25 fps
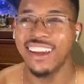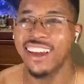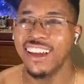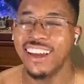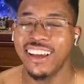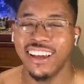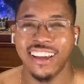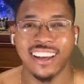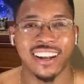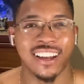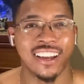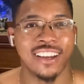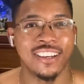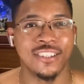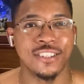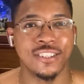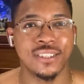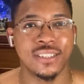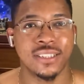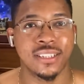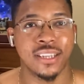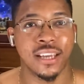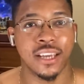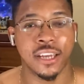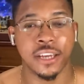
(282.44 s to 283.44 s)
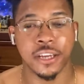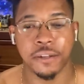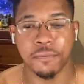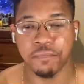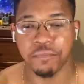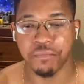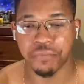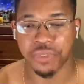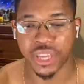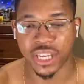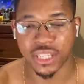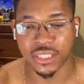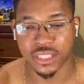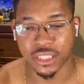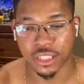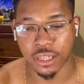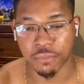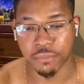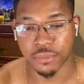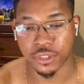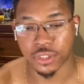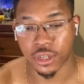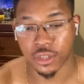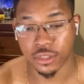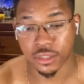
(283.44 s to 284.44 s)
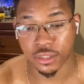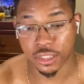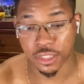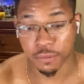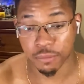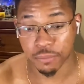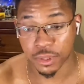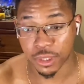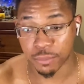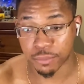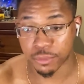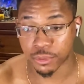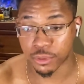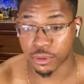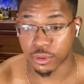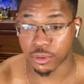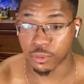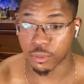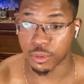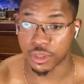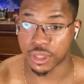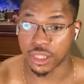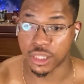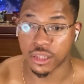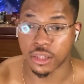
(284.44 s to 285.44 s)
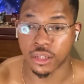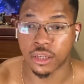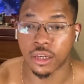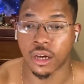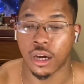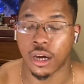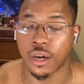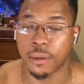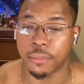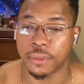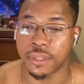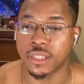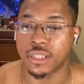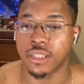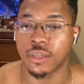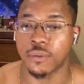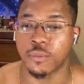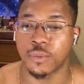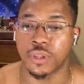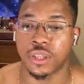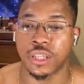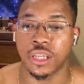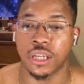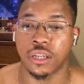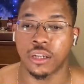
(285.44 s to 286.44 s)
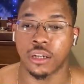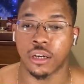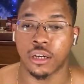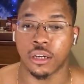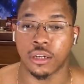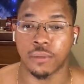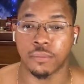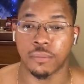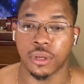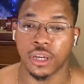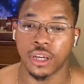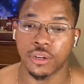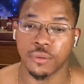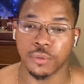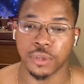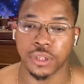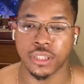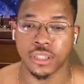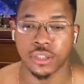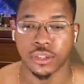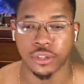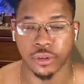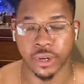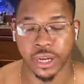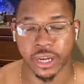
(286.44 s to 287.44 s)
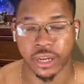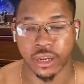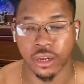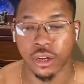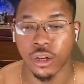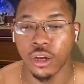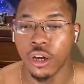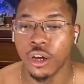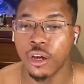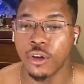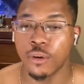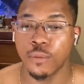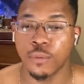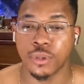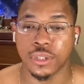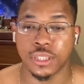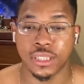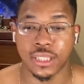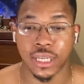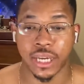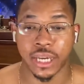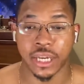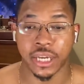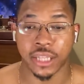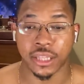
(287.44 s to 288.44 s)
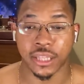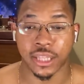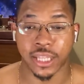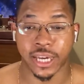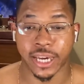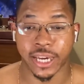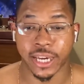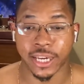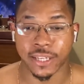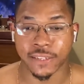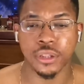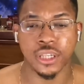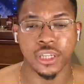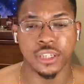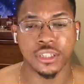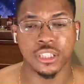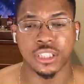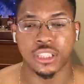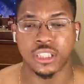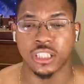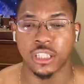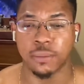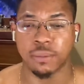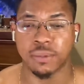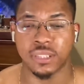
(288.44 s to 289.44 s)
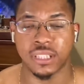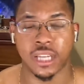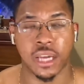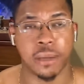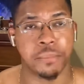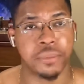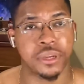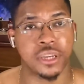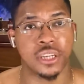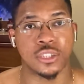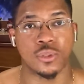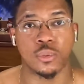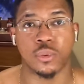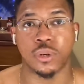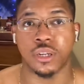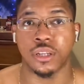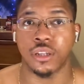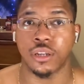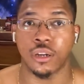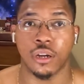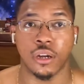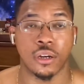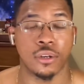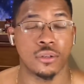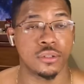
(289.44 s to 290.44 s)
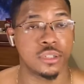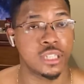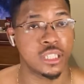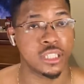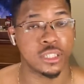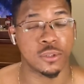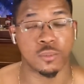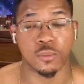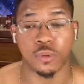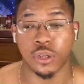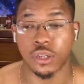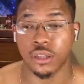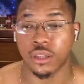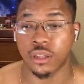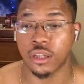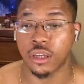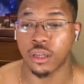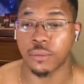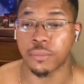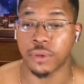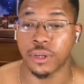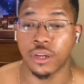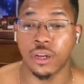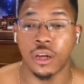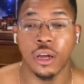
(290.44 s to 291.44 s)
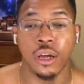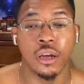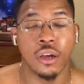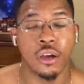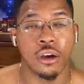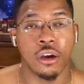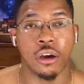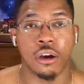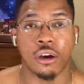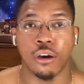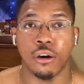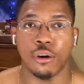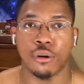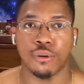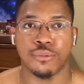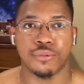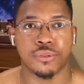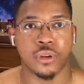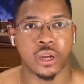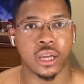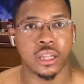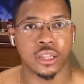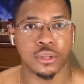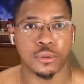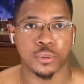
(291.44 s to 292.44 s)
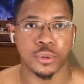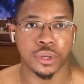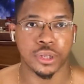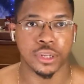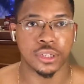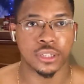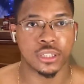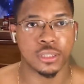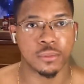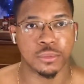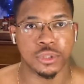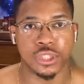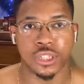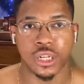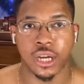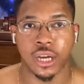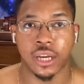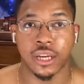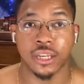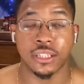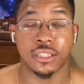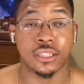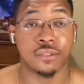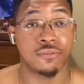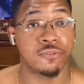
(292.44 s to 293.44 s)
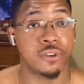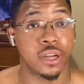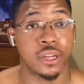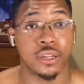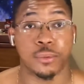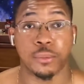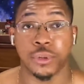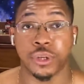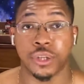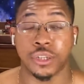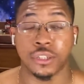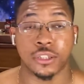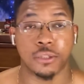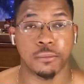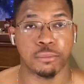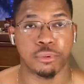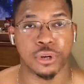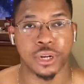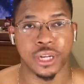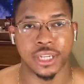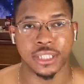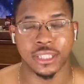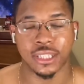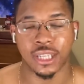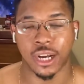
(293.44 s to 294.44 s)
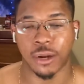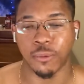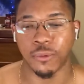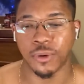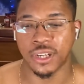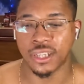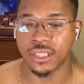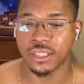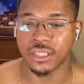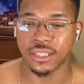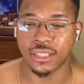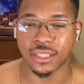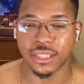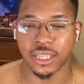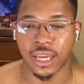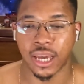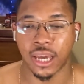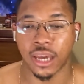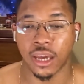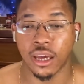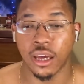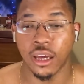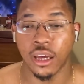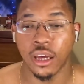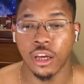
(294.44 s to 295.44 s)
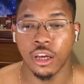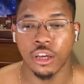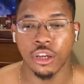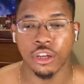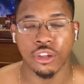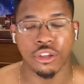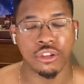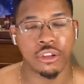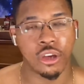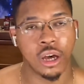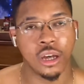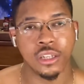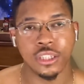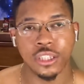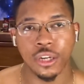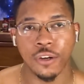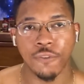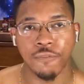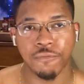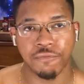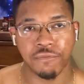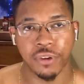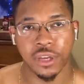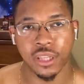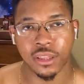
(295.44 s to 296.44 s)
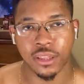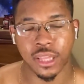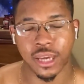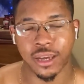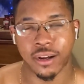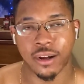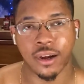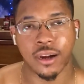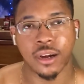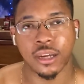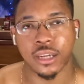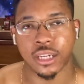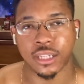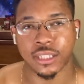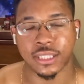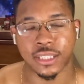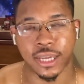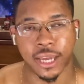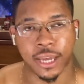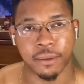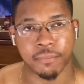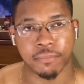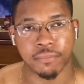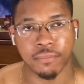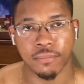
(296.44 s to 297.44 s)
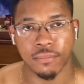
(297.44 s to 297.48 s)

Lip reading: And I understand that some dark-skinned people within the comments and within Henry's thread were saying that they're just upset because one of their own doesn't want them, and oh, finally we're getting some shines, finally we're getting some praise. And I wanted to say, y'all don't fit that archetype.